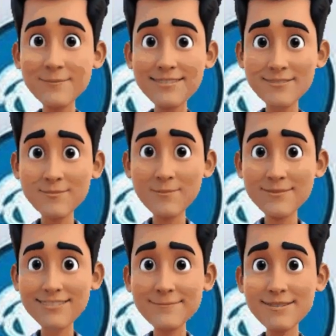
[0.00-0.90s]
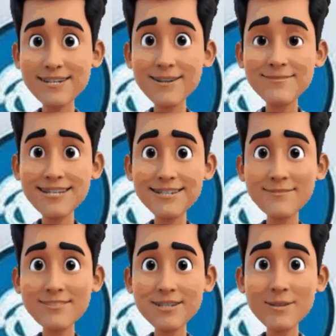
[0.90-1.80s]
Avoiding bladder
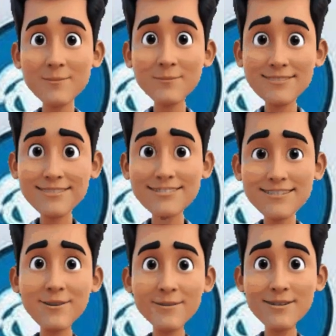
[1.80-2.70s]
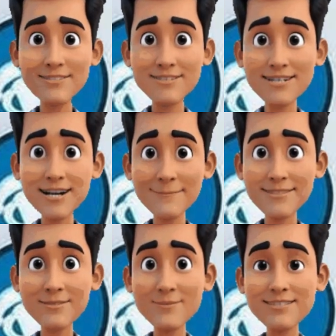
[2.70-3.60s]
irritants like tea, coffee, and
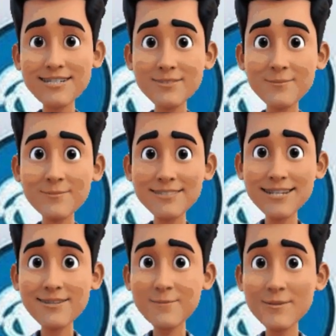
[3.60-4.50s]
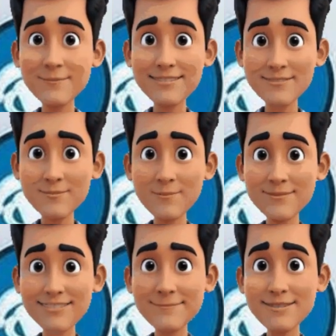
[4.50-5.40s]
acidic foods.
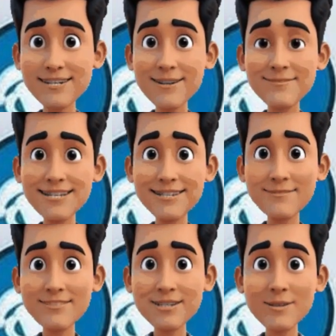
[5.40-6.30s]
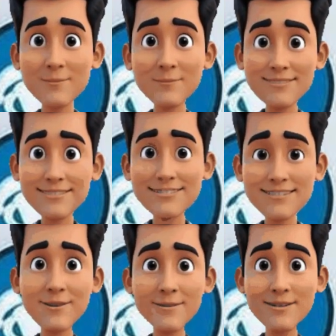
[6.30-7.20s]
Treatment may take time but can
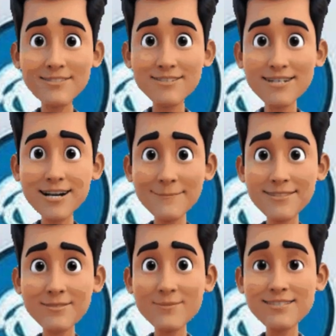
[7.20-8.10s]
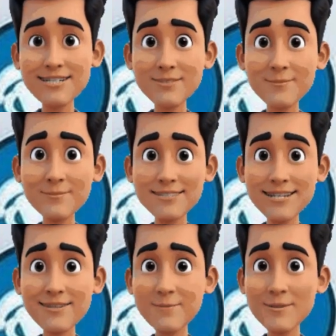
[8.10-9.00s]
significantly improve quality of
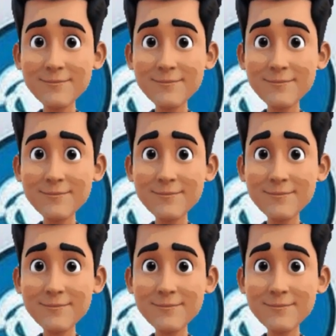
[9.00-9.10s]
life.